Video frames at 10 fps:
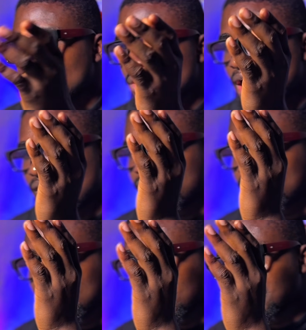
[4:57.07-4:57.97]
we have
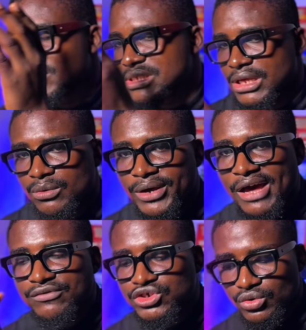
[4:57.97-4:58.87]
sell, we
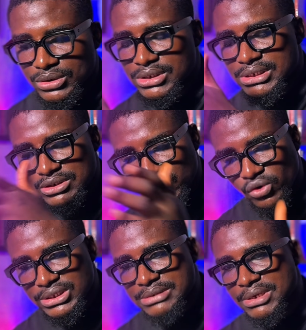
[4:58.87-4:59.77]
have short.
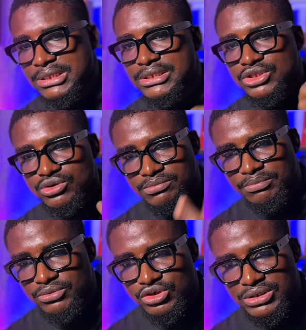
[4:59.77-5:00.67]
Short means
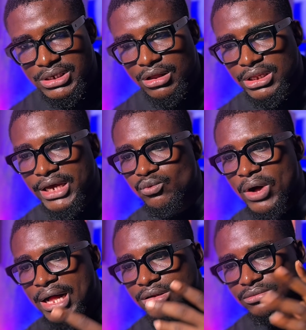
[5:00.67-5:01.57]
to sell, and
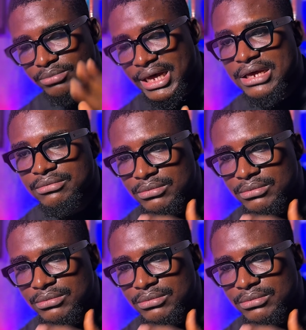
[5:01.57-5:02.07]
while buy